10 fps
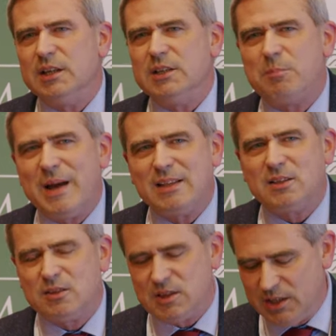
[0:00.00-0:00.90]

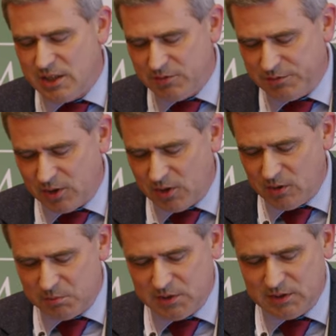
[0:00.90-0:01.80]
independently
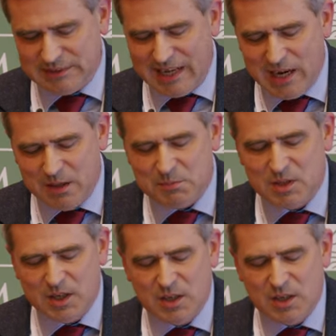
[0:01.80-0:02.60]
from time,